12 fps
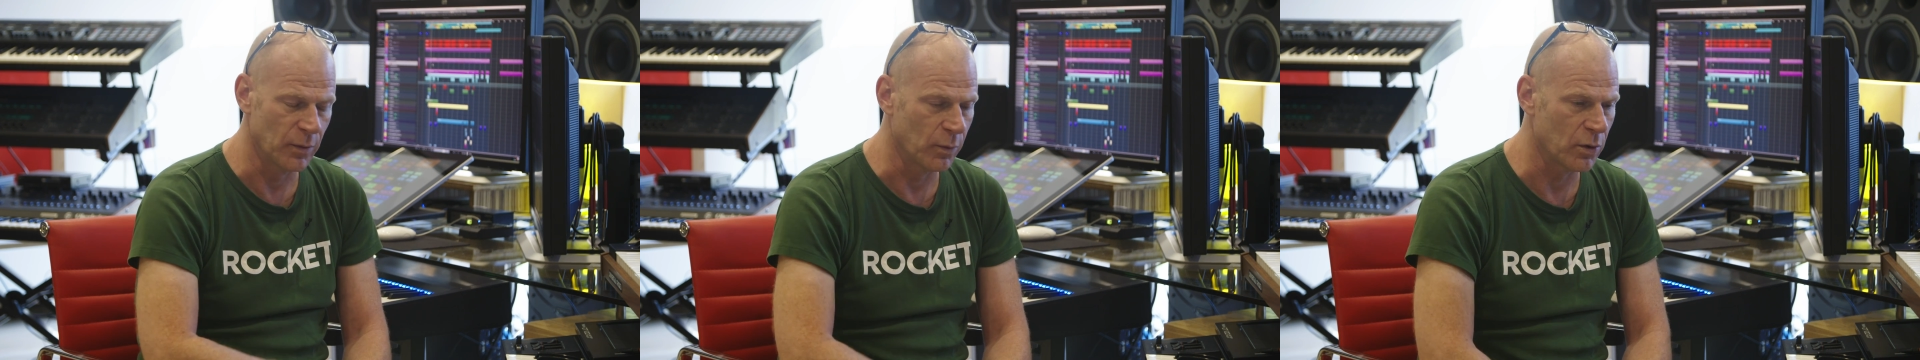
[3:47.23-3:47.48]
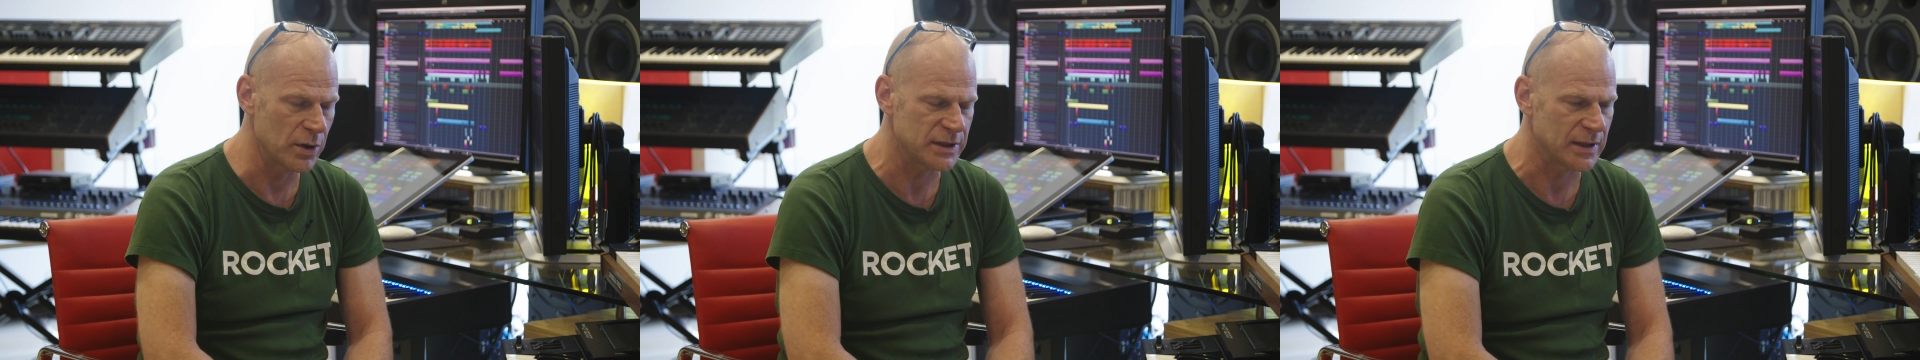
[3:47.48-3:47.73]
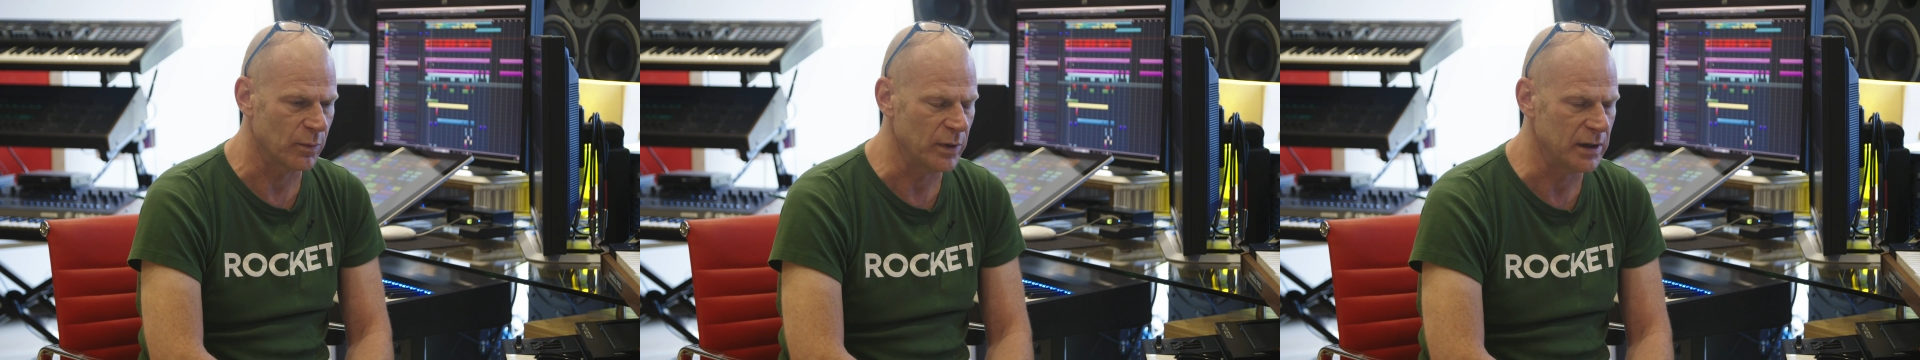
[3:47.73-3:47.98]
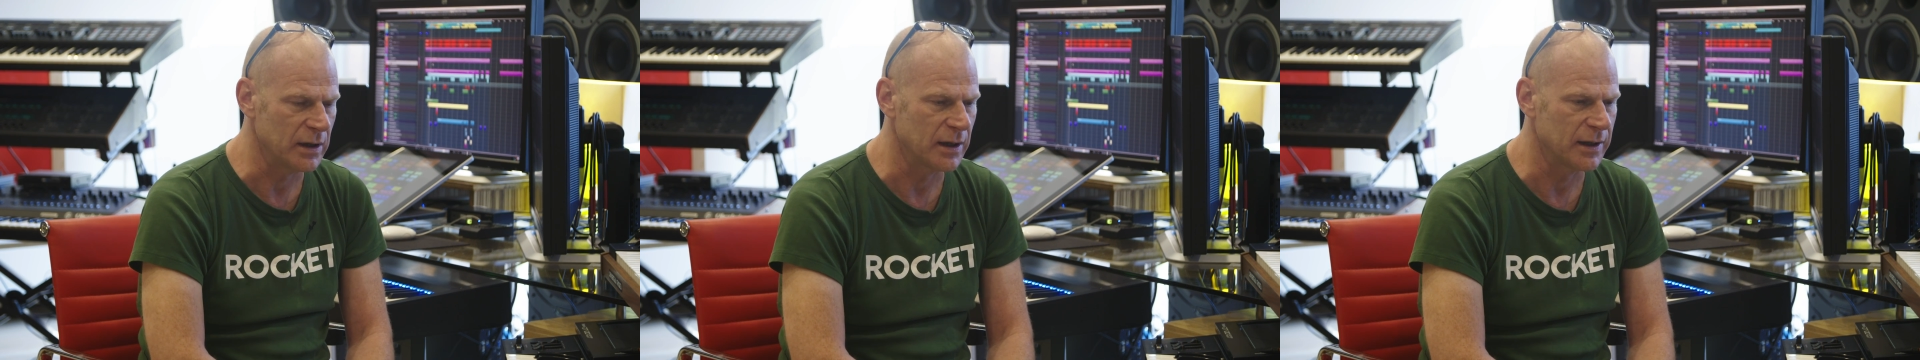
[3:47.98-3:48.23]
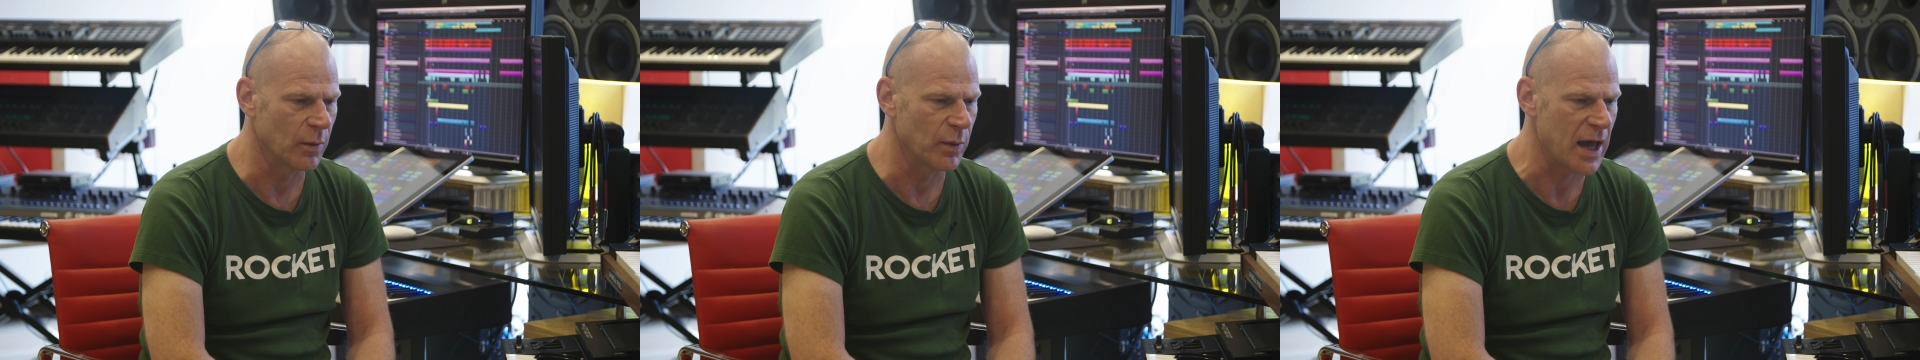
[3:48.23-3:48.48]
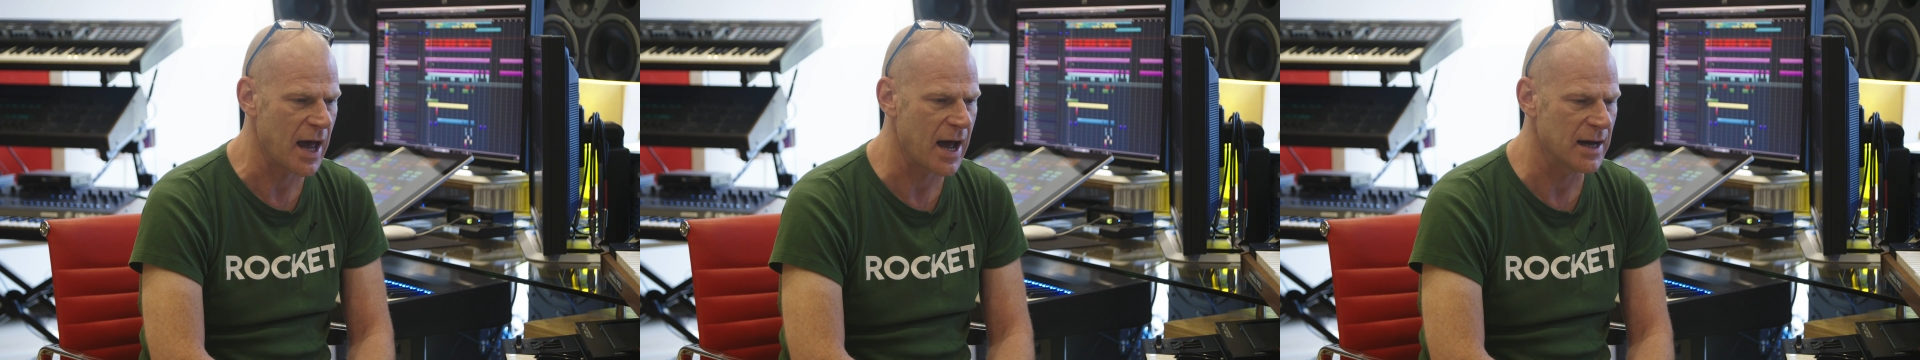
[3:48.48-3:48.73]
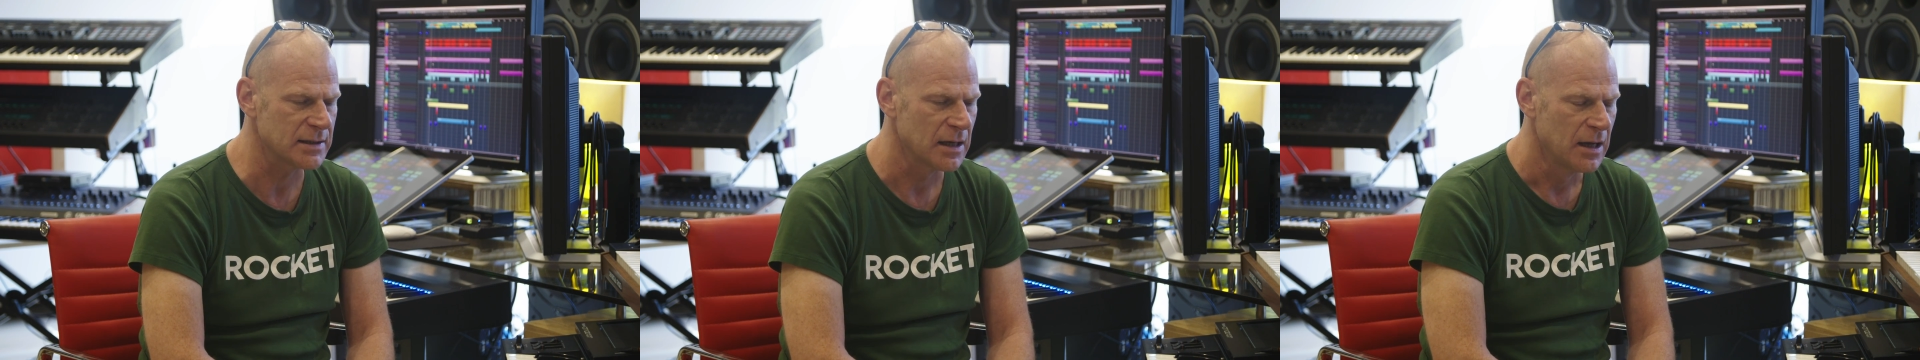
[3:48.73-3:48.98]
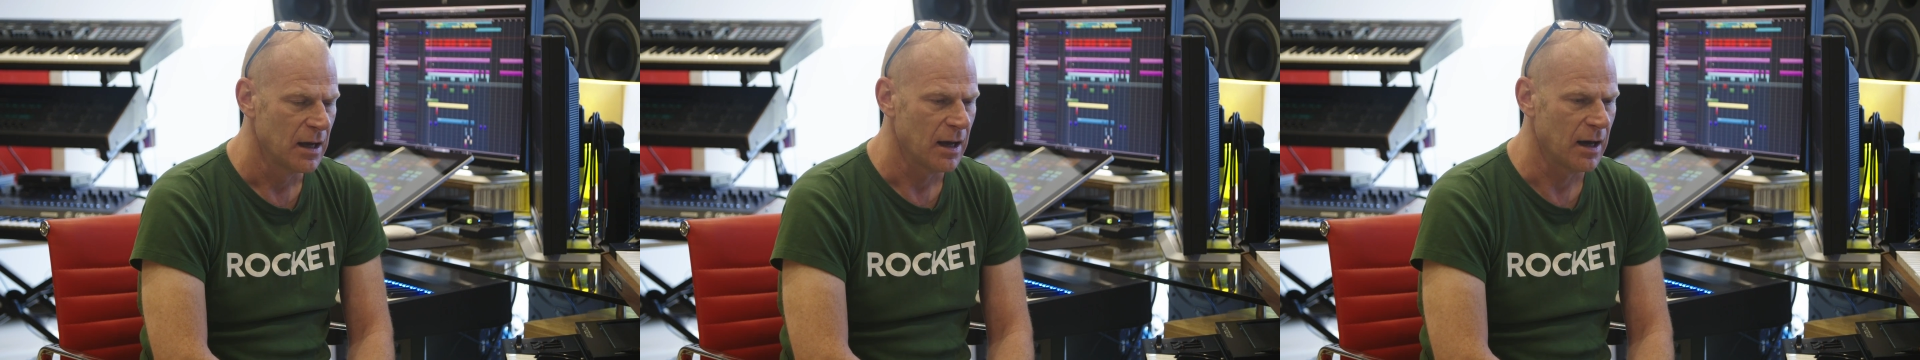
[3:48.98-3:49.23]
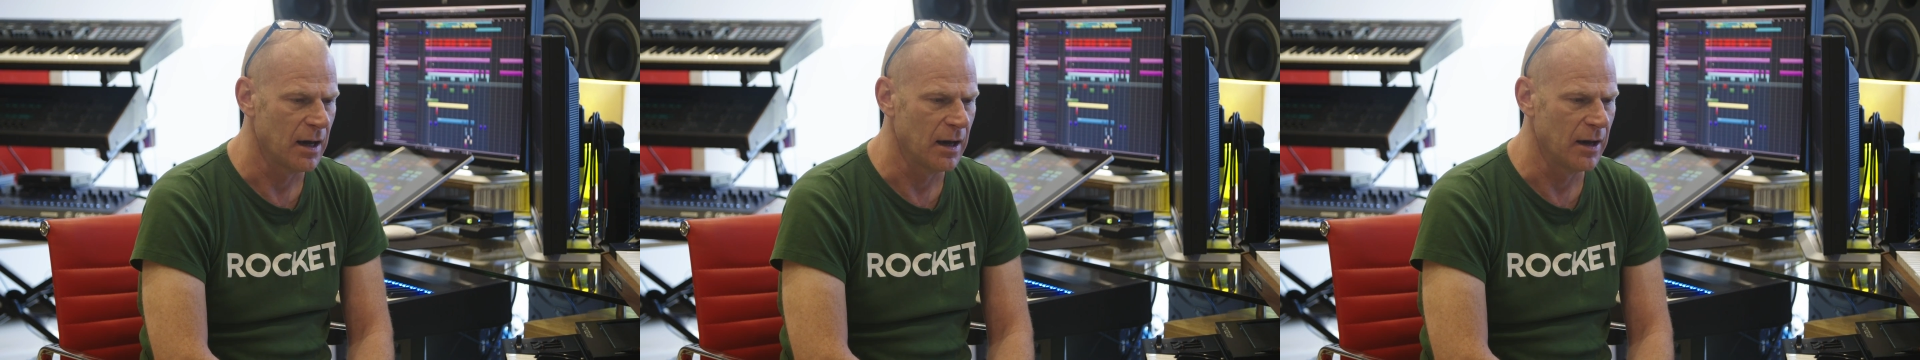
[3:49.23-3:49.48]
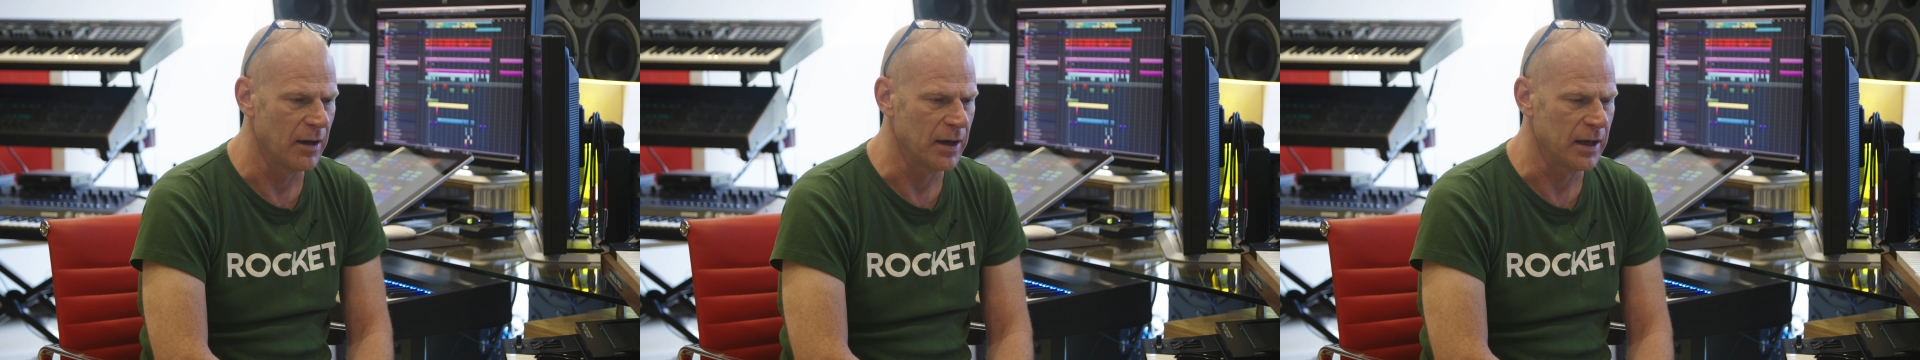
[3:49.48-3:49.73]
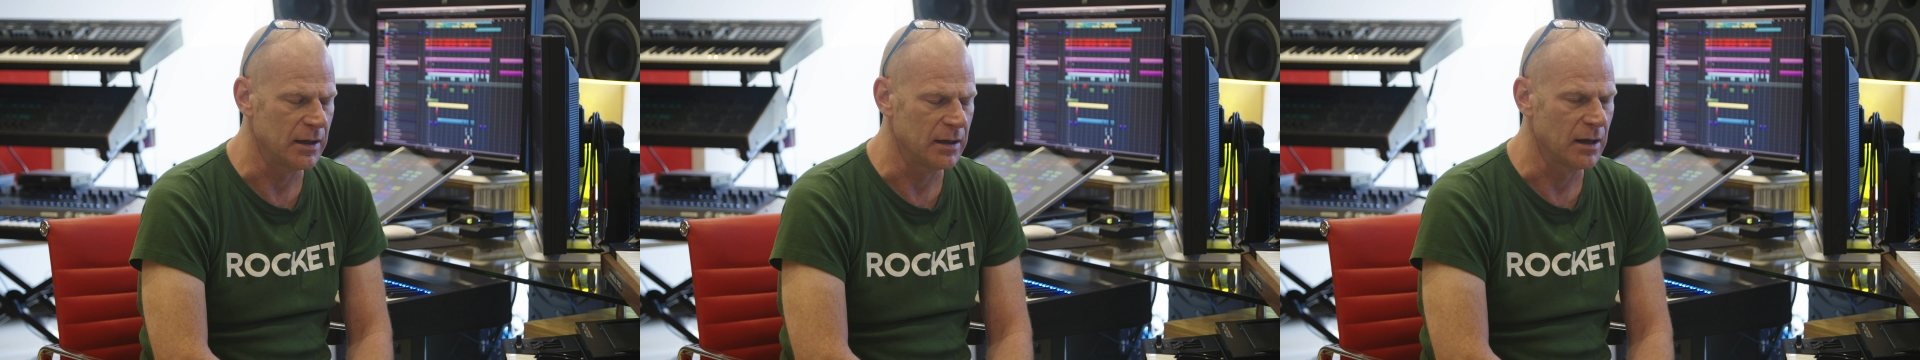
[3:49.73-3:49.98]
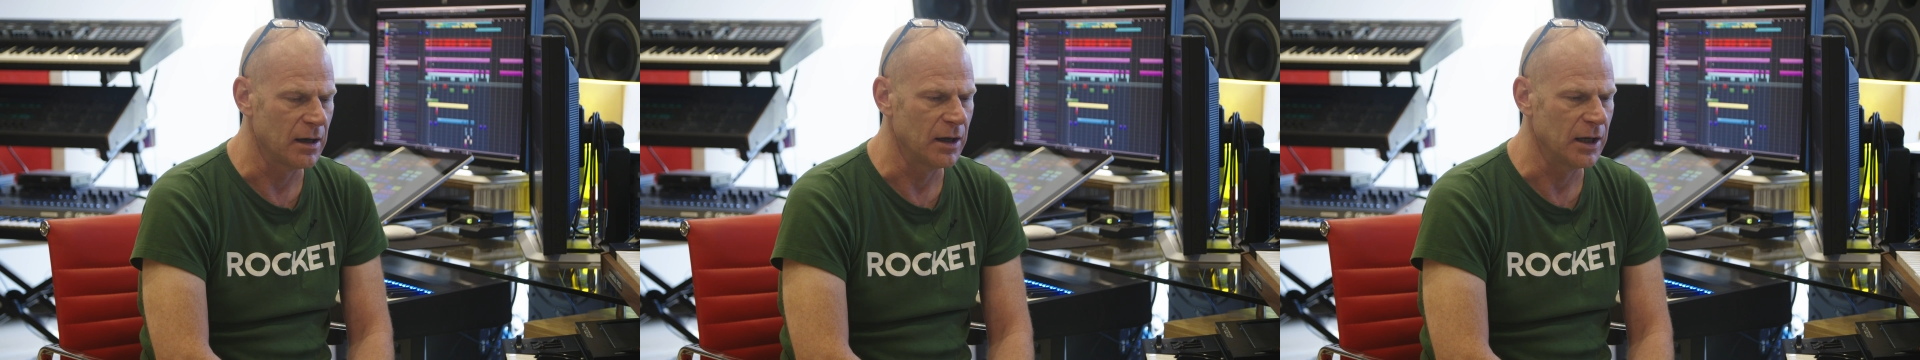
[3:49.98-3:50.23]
wars that we had in